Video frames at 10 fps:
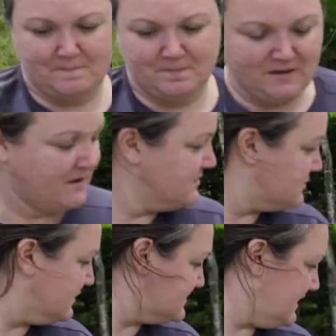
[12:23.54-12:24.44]
Yeah.
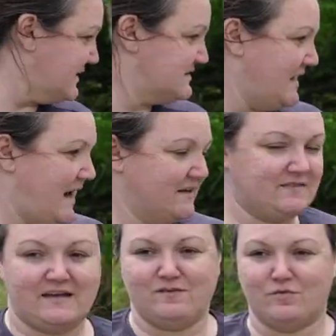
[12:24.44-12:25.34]
So it's exactly,
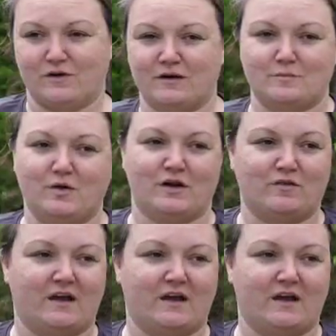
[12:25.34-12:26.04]
they were going to put it